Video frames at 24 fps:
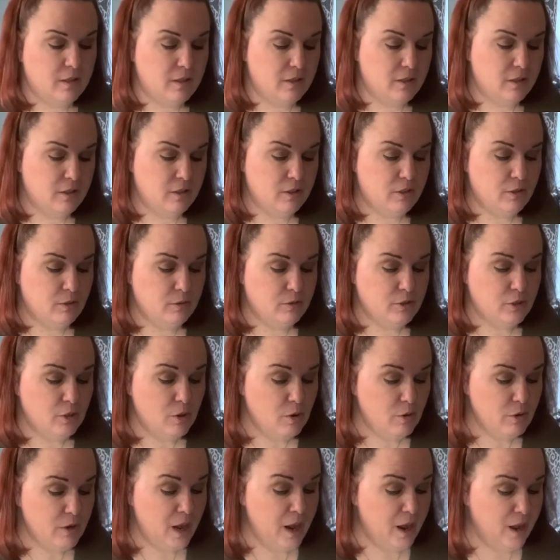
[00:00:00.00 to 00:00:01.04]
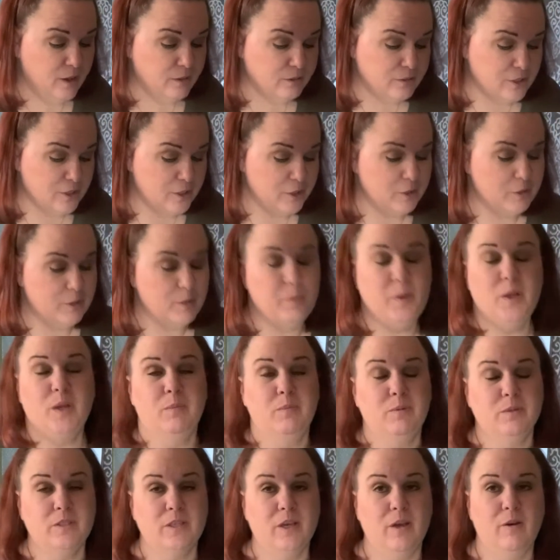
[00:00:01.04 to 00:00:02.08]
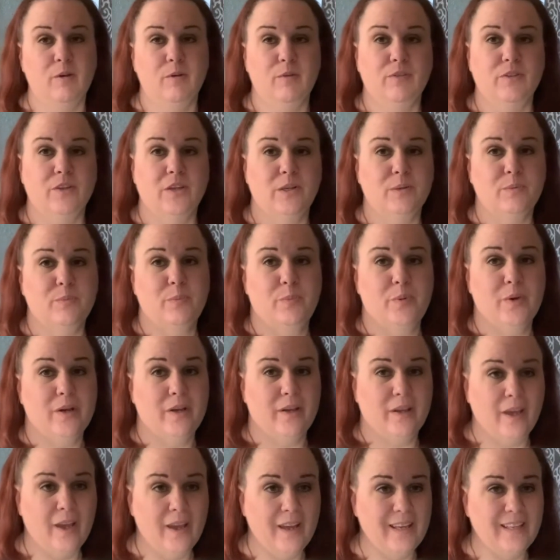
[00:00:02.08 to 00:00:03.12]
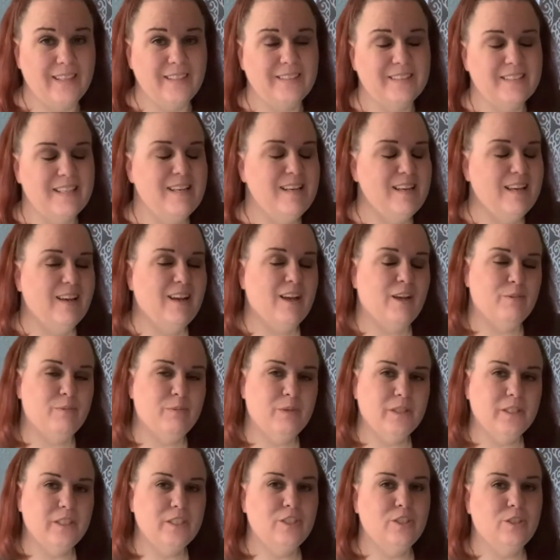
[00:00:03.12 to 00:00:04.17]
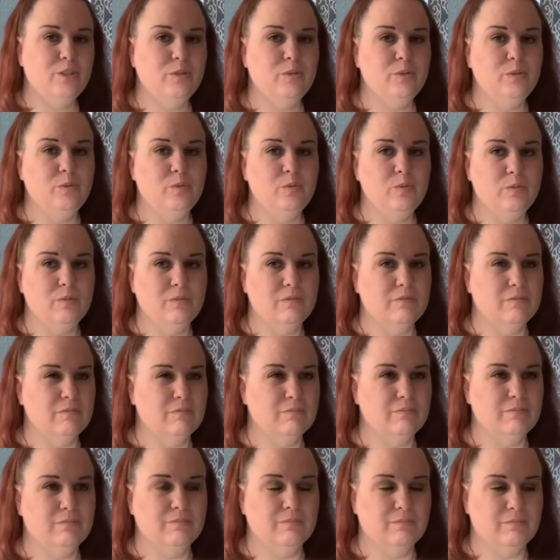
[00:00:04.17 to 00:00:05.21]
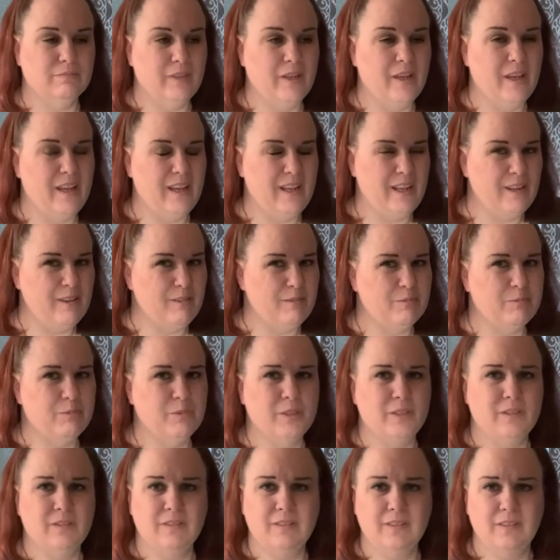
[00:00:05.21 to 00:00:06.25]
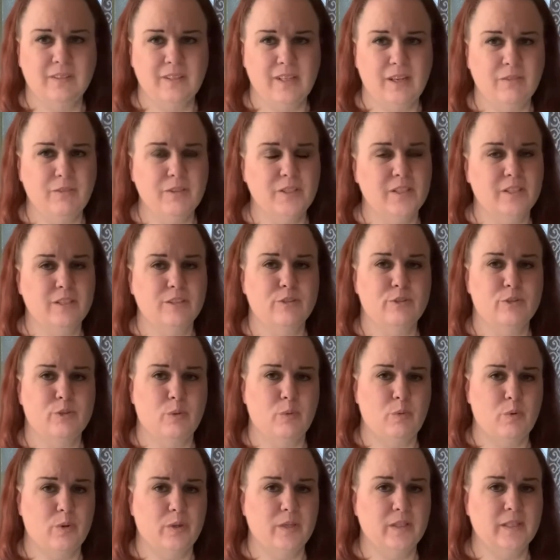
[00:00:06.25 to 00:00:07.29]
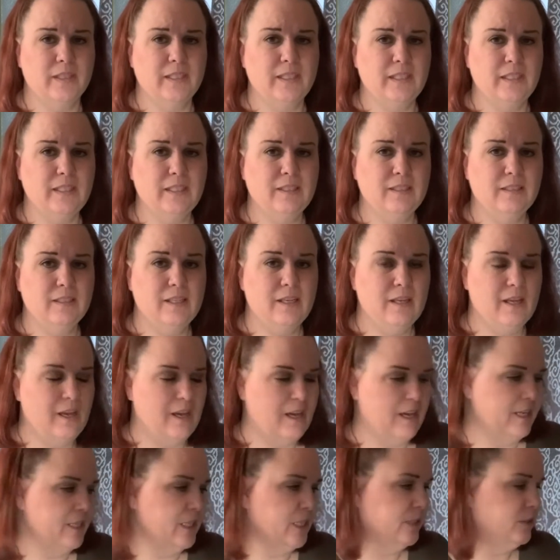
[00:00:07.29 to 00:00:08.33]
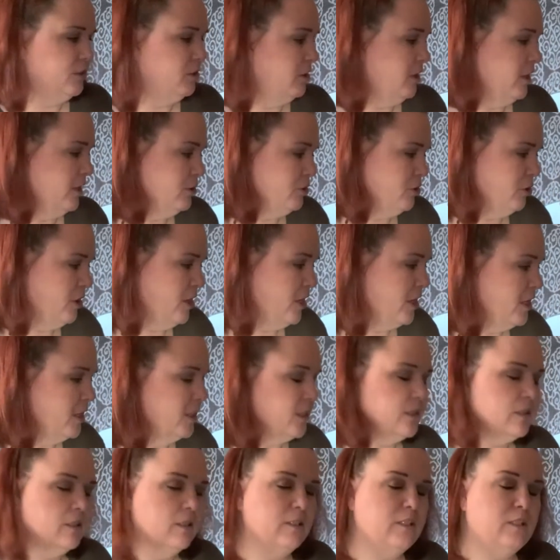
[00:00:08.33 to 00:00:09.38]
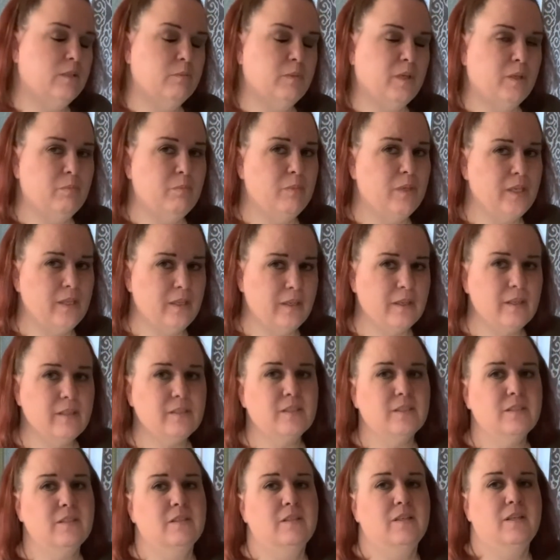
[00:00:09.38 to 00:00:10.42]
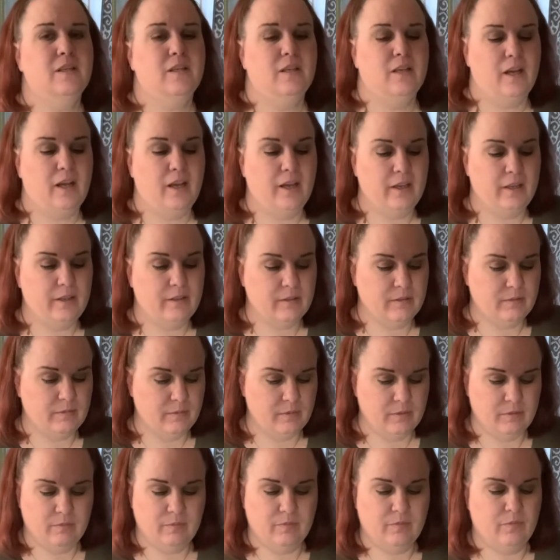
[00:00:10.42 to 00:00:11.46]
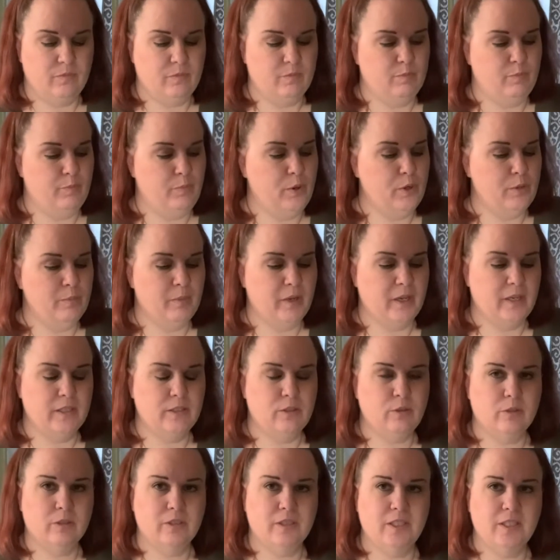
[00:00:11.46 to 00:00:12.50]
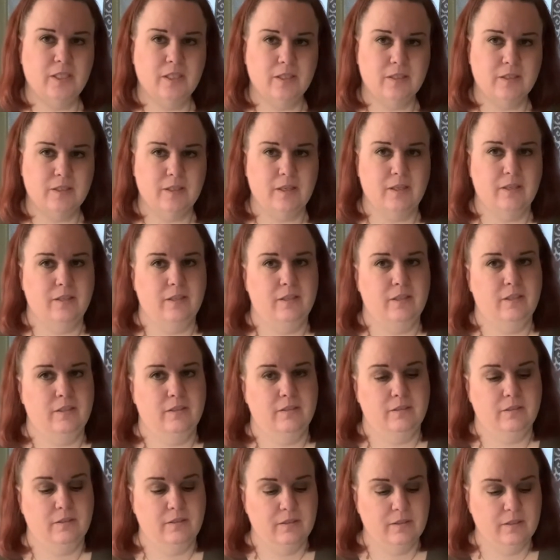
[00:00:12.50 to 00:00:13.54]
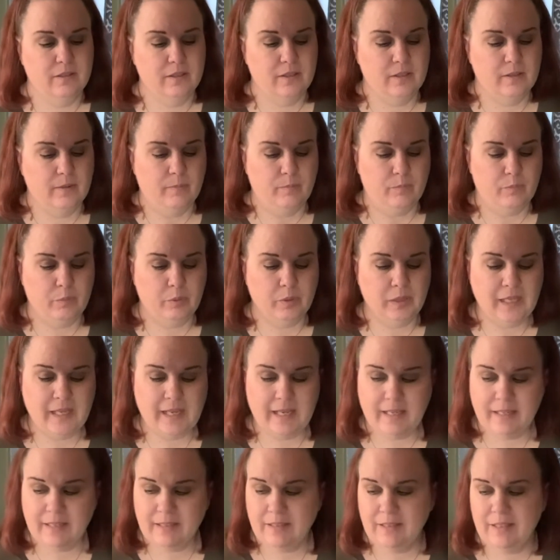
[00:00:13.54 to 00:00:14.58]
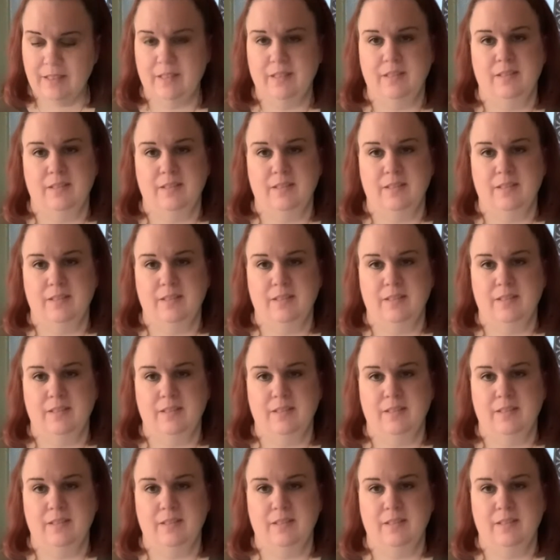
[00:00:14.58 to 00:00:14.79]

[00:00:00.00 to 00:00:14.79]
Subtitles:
You don't have to do the paper towel thing, but I really do hate when everything's so oily. I drain and clean my meat. I put my tortillas on plates.